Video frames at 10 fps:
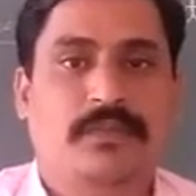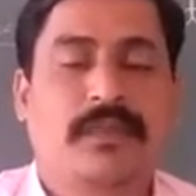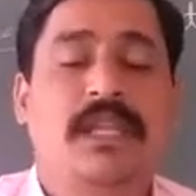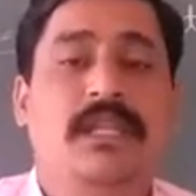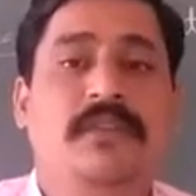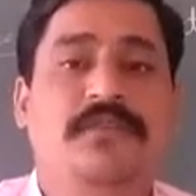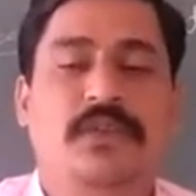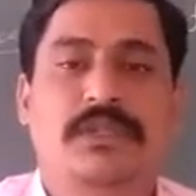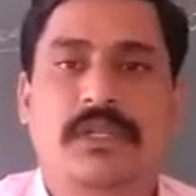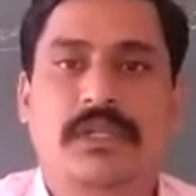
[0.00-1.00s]
then in
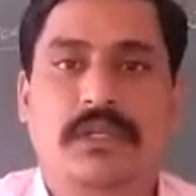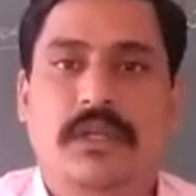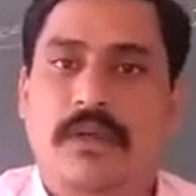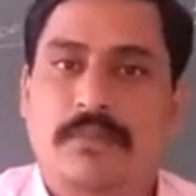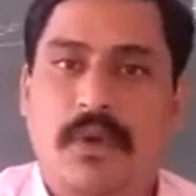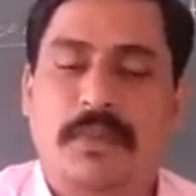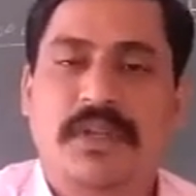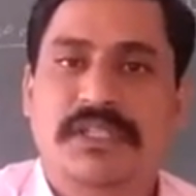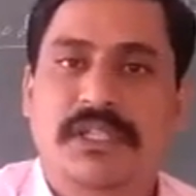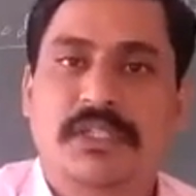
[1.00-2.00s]
future
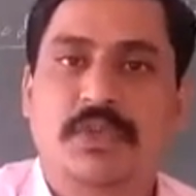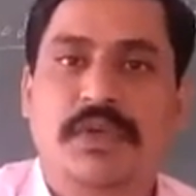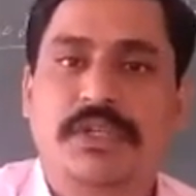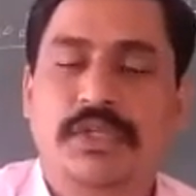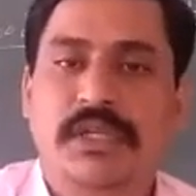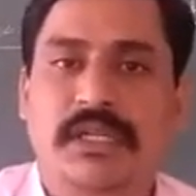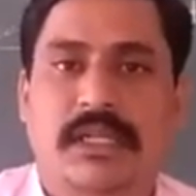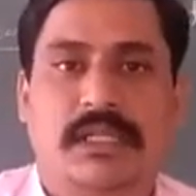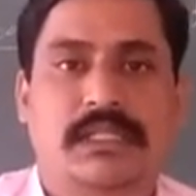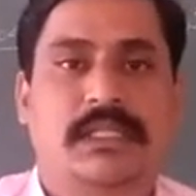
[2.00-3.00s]
population is going to
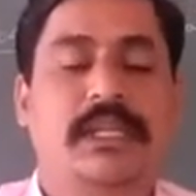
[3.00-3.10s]
increase.